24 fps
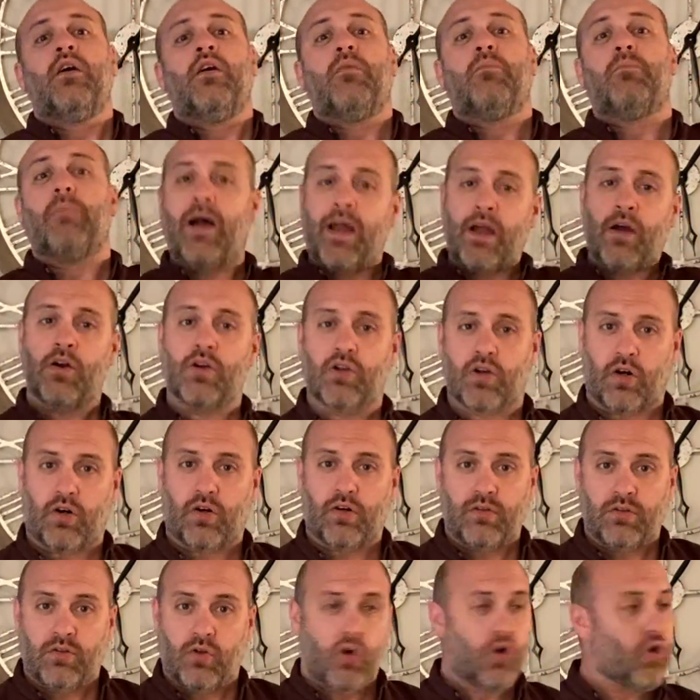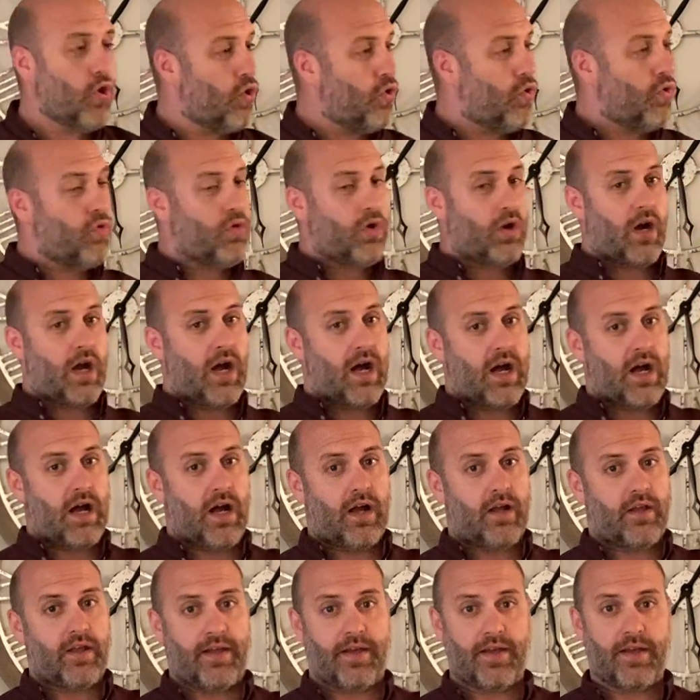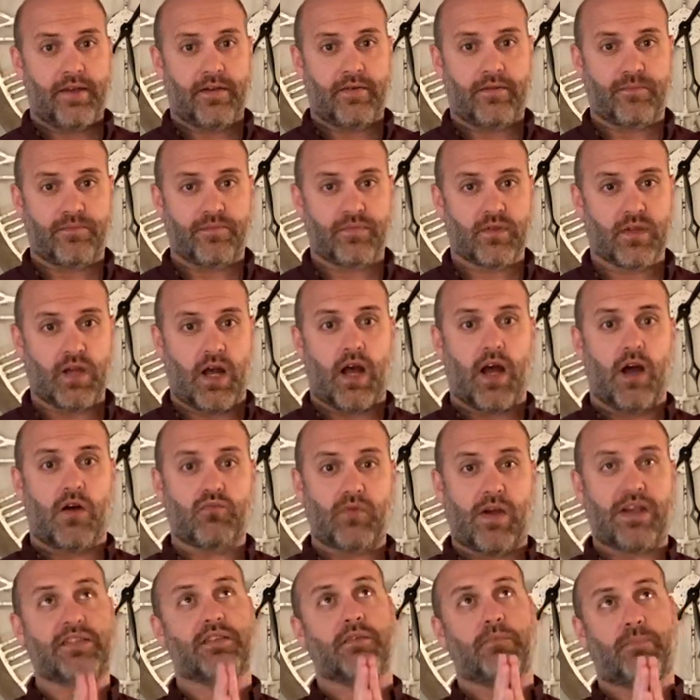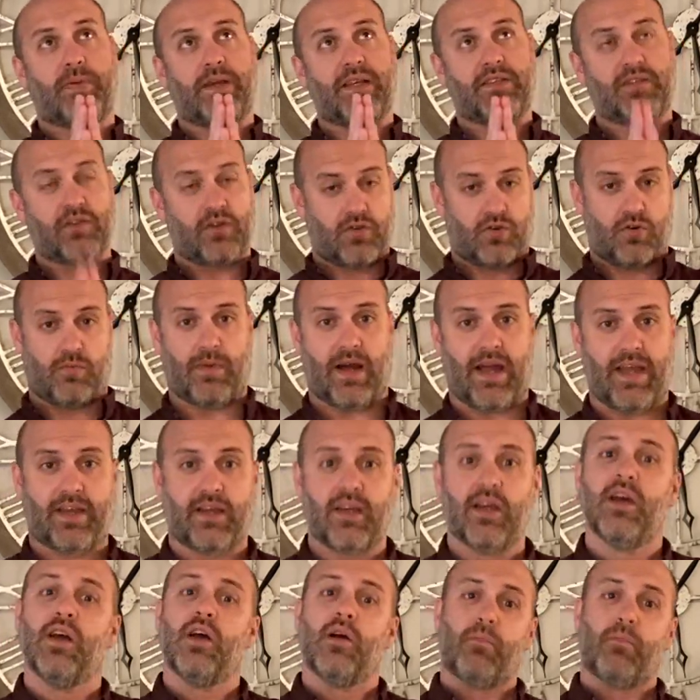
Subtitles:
My uncle, who, rest in peace, Uncle Mike,